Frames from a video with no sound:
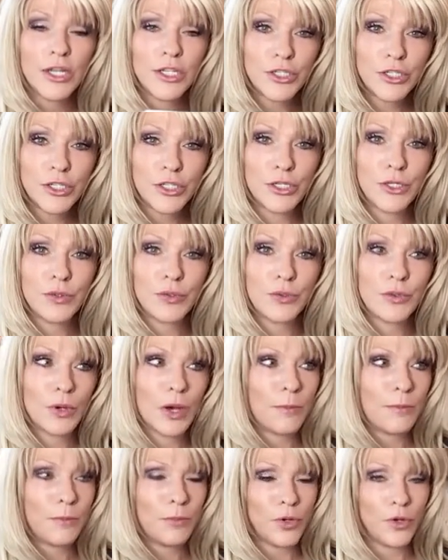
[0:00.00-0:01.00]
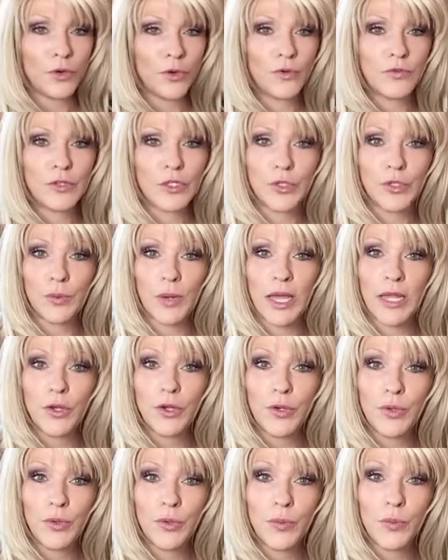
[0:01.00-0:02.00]
to move to a
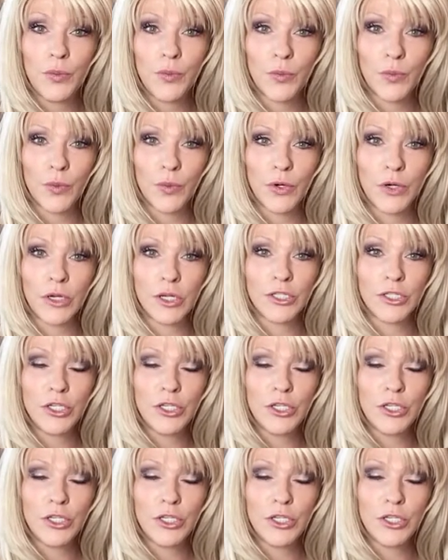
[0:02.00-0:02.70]
new world.